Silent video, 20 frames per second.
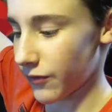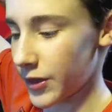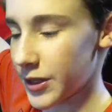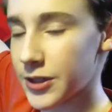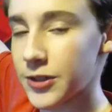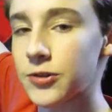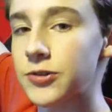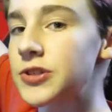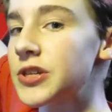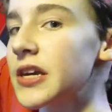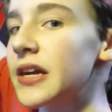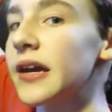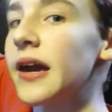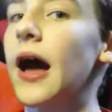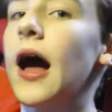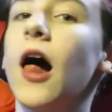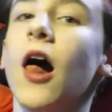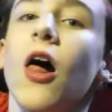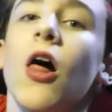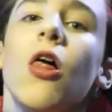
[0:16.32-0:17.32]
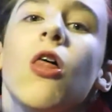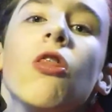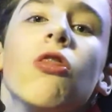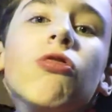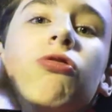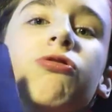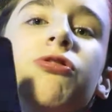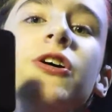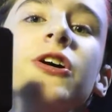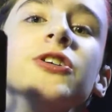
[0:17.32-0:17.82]
We're using
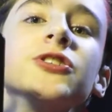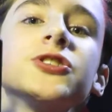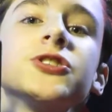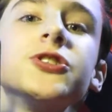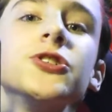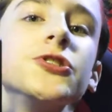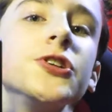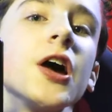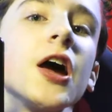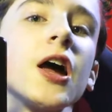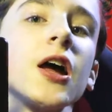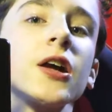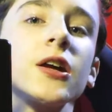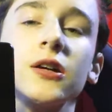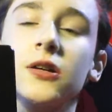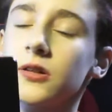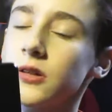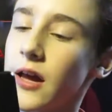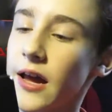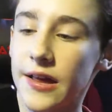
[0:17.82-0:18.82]
this today